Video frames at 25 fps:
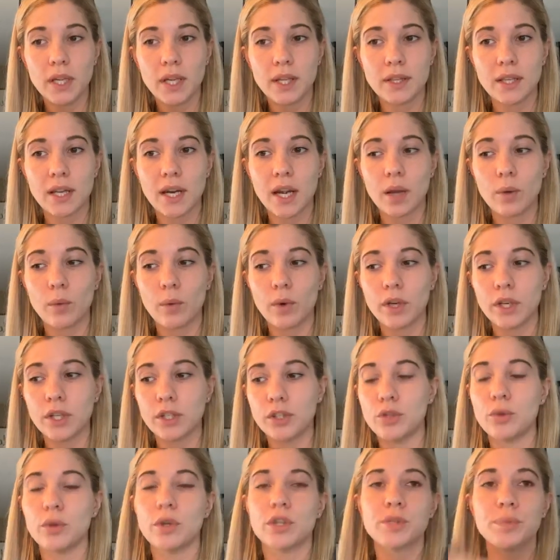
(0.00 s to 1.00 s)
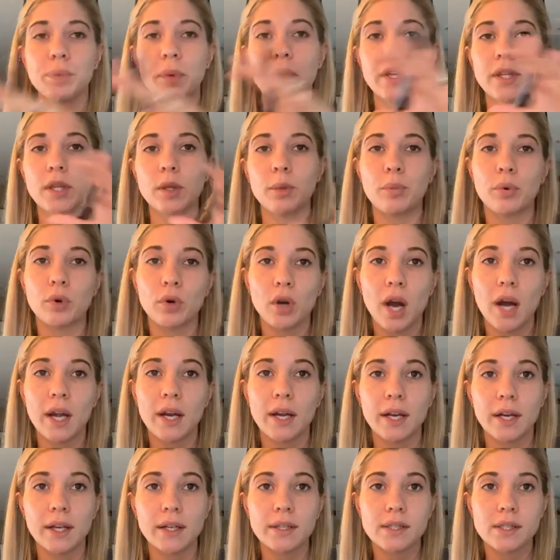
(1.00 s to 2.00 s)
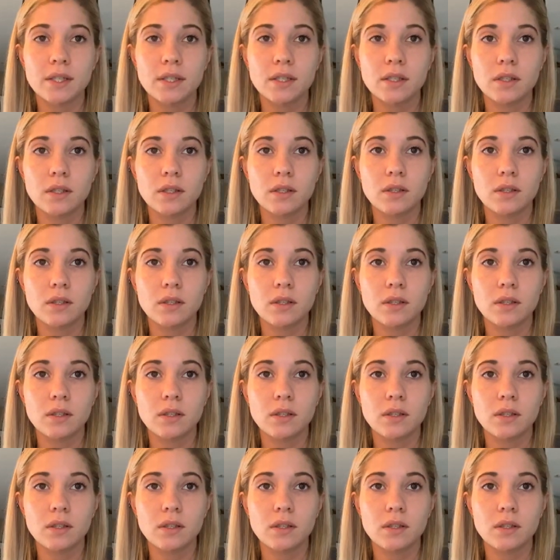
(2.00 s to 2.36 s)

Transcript: and then I wanted to explain the products